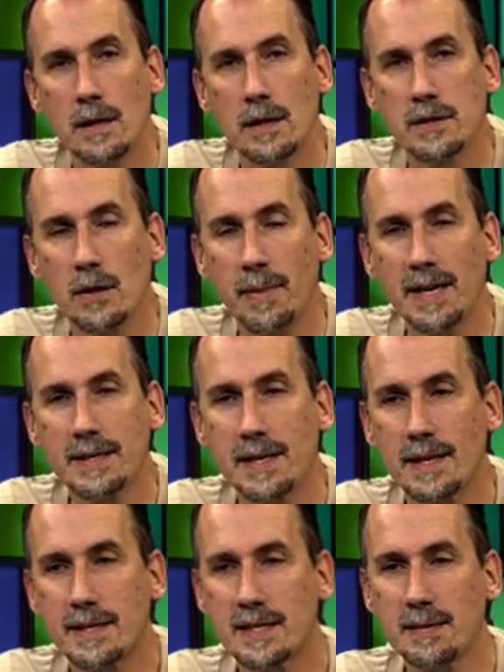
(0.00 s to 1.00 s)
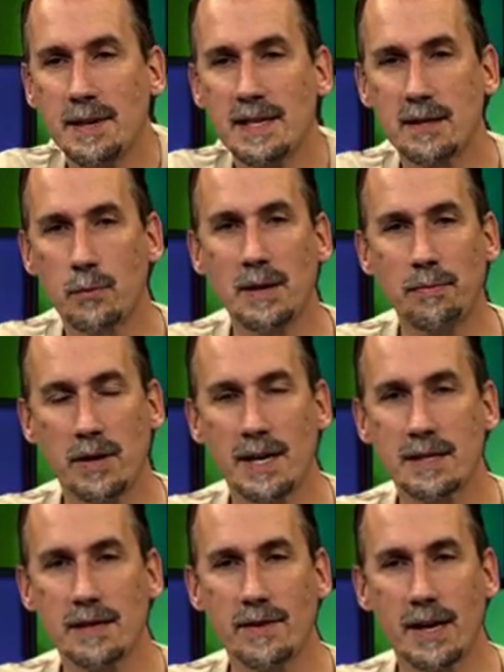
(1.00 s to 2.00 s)
So yeah. basically it just means the
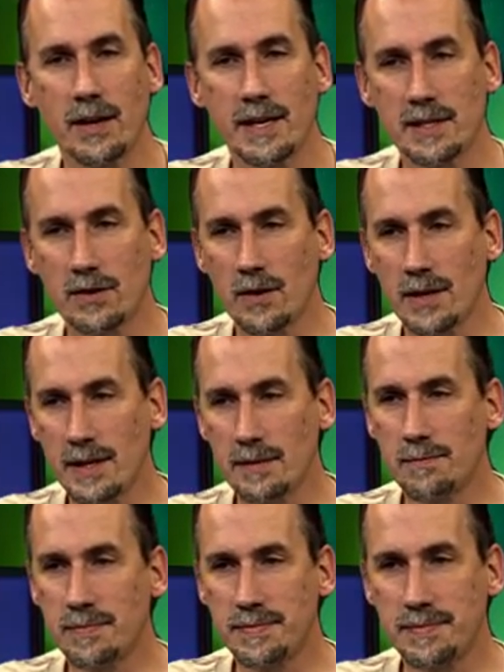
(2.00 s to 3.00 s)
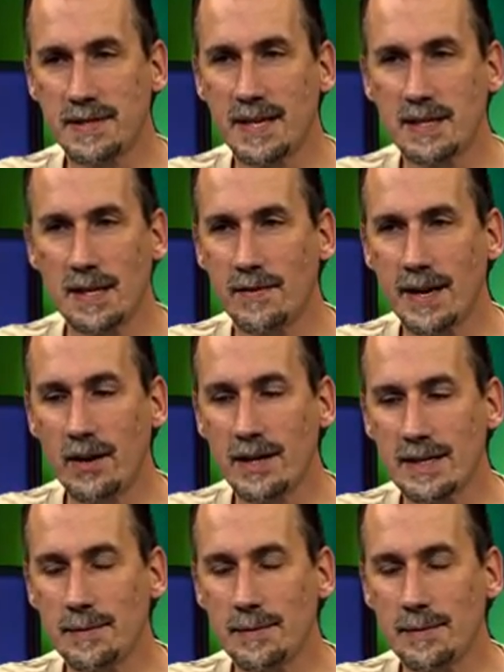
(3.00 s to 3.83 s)
reproductive areas or the sensitive areas.